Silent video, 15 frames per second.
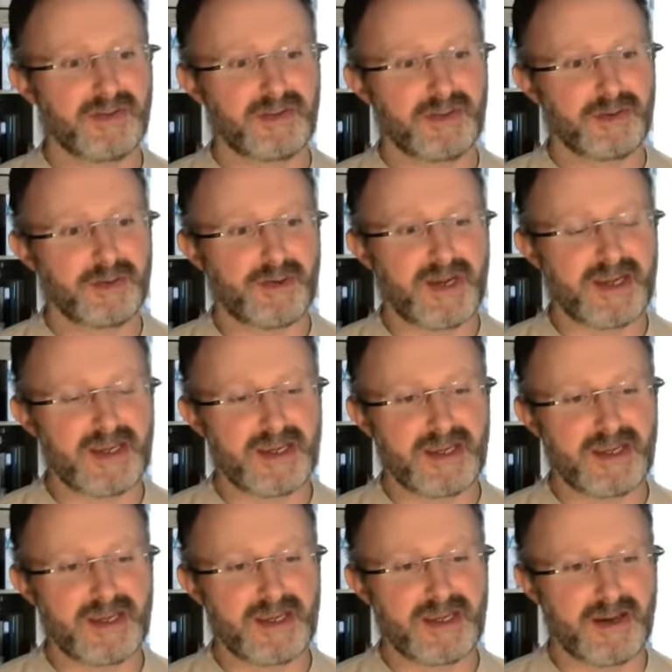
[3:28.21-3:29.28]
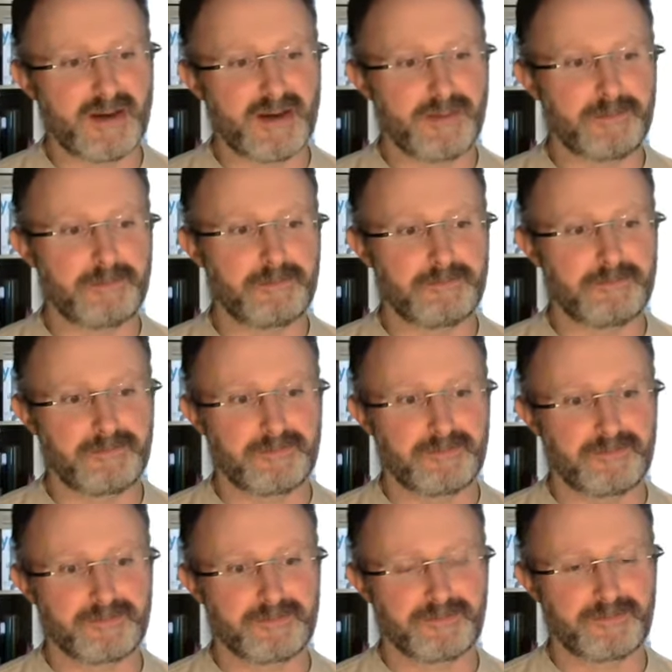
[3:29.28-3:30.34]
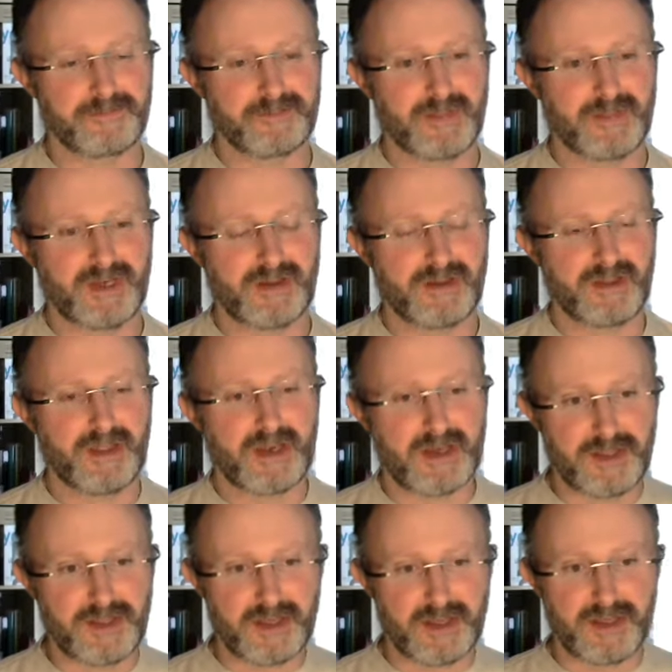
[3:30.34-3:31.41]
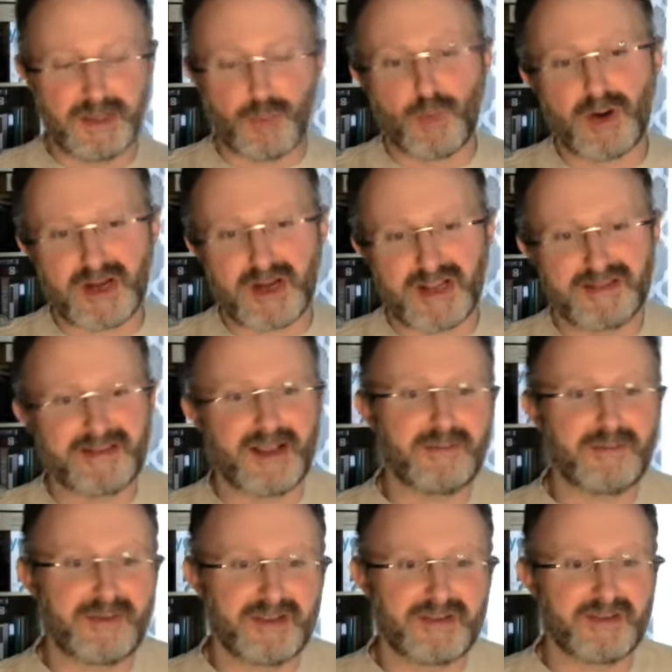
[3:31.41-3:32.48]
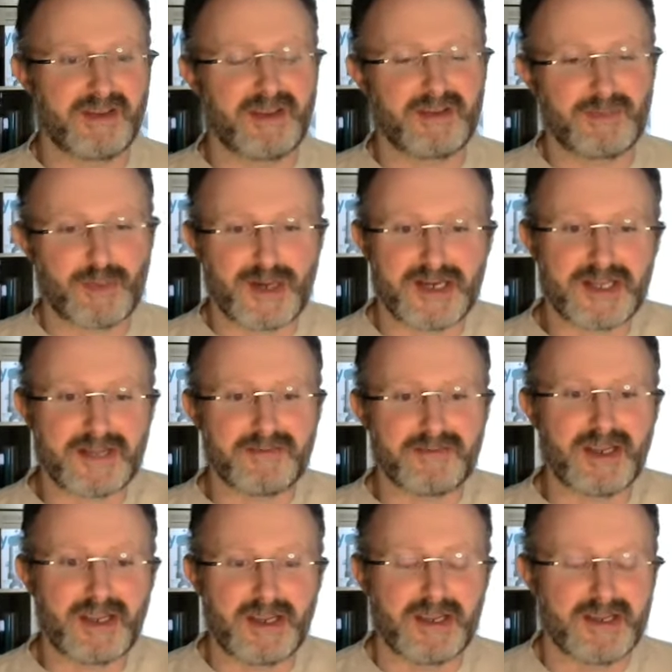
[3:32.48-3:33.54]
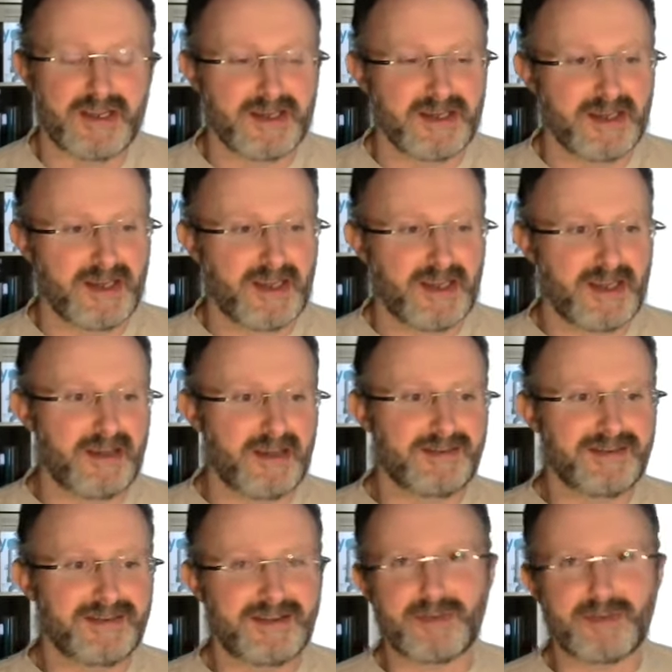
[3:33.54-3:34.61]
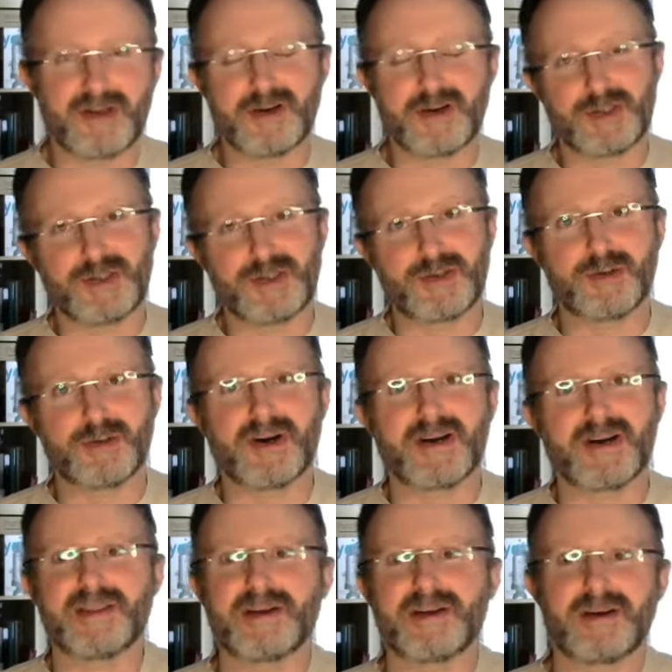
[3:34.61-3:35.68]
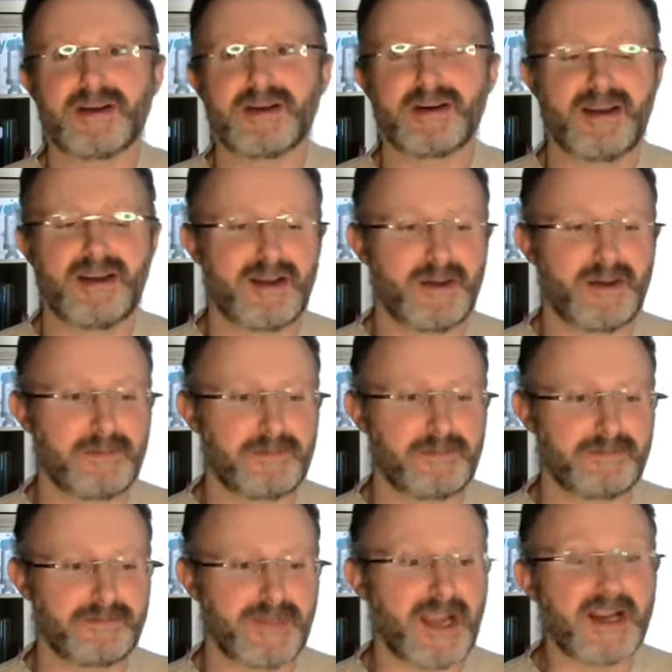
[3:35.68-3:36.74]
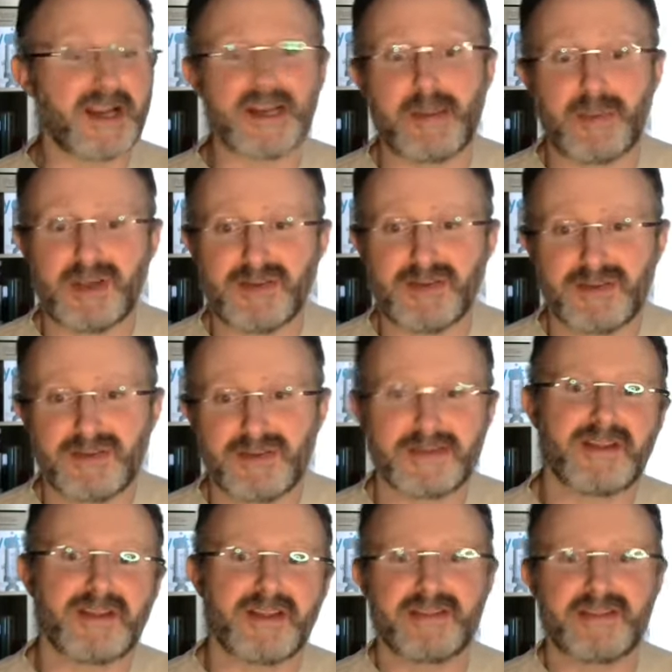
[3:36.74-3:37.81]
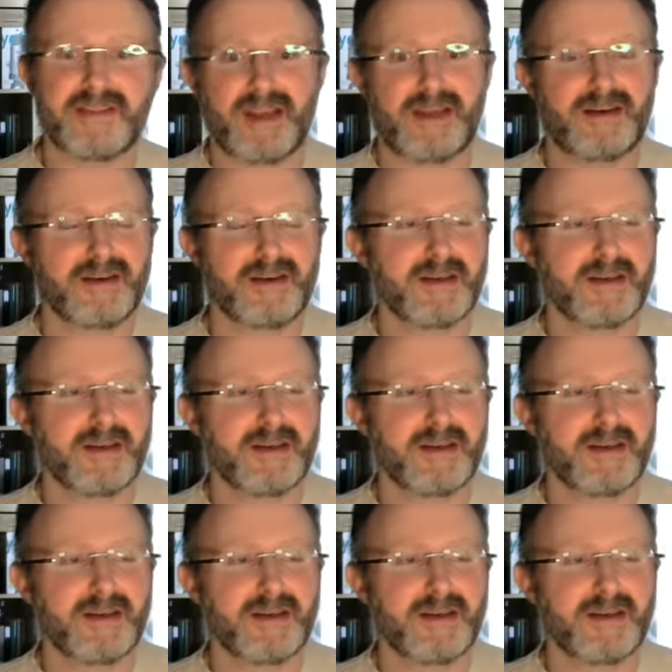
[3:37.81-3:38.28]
So I um, the, the the work itself is is relatively uh, similar to other um, academics in the sense that